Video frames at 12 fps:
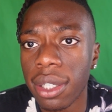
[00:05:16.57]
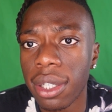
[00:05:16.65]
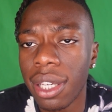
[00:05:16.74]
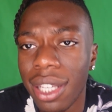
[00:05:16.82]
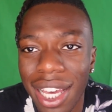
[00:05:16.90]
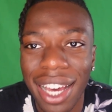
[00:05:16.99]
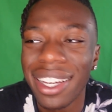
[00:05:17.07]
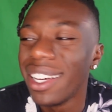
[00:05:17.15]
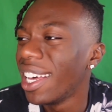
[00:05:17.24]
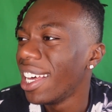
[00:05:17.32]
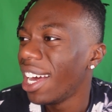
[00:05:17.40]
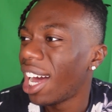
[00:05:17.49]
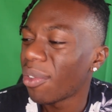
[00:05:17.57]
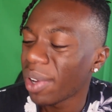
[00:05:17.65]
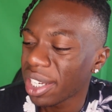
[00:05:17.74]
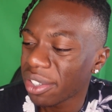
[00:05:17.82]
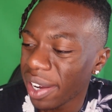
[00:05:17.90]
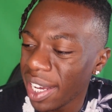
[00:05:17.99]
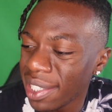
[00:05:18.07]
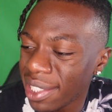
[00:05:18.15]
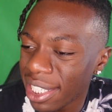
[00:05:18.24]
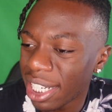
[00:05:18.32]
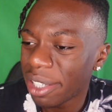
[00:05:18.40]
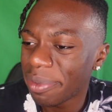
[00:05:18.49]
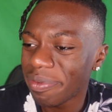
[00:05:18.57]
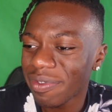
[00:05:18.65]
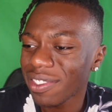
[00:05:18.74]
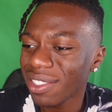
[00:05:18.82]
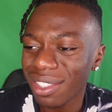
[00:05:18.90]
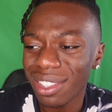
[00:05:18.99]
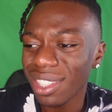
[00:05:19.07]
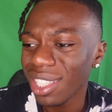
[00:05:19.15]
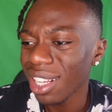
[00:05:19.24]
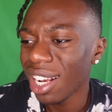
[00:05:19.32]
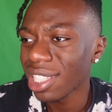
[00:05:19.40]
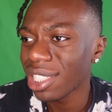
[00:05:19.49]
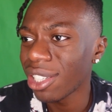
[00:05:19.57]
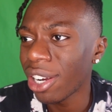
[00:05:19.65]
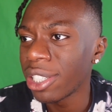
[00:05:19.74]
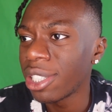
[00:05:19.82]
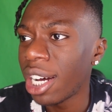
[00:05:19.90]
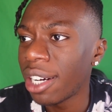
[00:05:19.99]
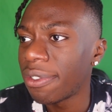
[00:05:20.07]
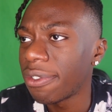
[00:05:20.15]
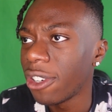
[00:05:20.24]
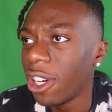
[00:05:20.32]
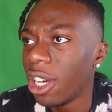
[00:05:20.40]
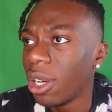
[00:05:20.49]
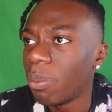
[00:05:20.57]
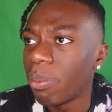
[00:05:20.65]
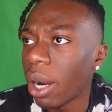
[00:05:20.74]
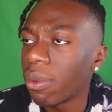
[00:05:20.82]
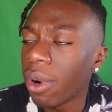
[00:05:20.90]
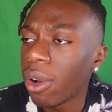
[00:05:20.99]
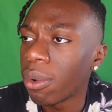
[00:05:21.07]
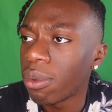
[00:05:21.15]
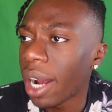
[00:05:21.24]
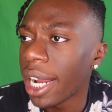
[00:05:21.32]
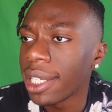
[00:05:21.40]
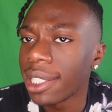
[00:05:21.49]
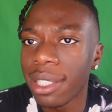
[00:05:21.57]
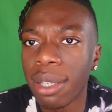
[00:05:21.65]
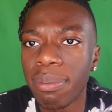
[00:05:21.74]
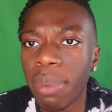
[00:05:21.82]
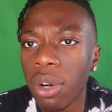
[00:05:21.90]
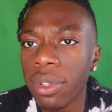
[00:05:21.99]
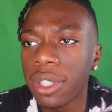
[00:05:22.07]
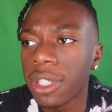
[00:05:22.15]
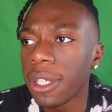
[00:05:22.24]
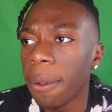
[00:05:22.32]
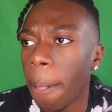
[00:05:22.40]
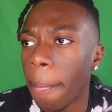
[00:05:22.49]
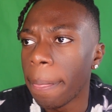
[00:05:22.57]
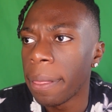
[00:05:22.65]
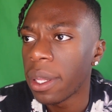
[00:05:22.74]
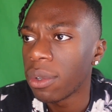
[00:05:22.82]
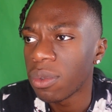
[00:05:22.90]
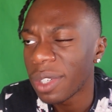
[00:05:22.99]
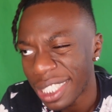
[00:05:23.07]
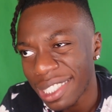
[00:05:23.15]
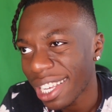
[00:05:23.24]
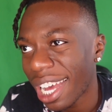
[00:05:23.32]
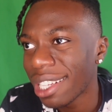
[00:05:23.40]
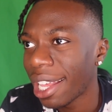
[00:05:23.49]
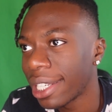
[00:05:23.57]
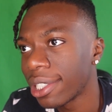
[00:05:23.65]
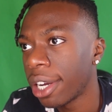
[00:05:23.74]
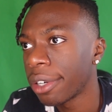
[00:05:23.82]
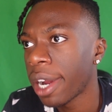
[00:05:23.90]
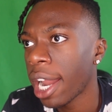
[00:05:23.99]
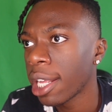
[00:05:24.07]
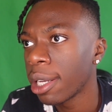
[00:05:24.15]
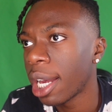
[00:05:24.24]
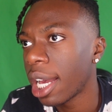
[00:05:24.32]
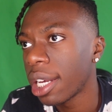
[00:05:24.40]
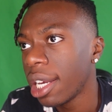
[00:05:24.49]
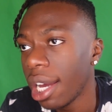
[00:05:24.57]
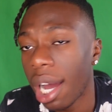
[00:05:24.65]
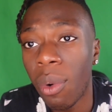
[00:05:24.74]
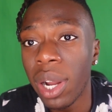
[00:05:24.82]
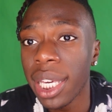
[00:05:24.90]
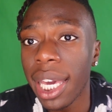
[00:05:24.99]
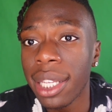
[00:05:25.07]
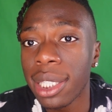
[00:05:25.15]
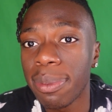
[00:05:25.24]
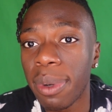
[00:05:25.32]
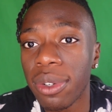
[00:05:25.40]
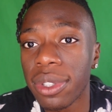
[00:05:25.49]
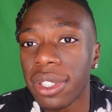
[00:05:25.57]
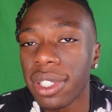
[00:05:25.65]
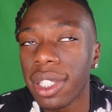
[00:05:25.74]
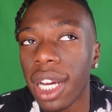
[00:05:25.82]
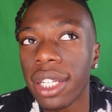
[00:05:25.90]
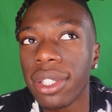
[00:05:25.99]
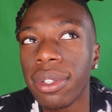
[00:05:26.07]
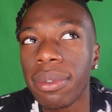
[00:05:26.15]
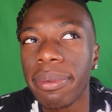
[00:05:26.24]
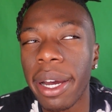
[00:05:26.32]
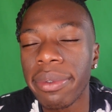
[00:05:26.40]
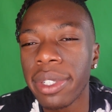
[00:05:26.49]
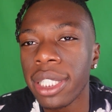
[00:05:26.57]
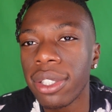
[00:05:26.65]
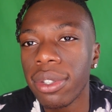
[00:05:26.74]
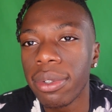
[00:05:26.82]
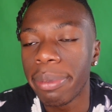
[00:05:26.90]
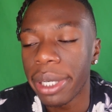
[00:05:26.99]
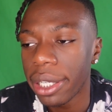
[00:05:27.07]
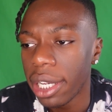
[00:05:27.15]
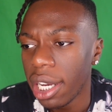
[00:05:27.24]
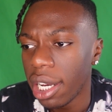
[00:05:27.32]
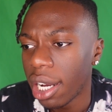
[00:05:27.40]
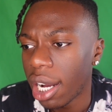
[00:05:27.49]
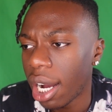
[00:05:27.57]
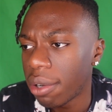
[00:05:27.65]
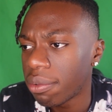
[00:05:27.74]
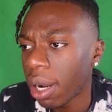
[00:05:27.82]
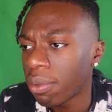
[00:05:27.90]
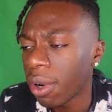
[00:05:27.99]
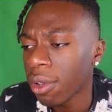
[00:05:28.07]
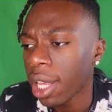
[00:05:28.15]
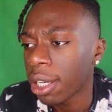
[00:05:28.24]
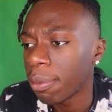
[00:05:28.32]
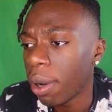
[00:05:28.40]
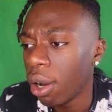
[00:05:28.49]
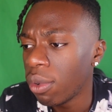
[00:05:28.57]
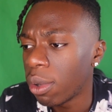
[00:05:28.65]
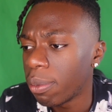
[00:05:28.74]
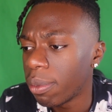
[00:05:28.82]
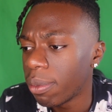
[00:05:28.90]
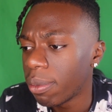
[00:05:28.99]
I went crazy. I started off by writing some poetry, which is kind of like songwriting. I want to get into poetry. I do. I really do. But I wrote like a poem.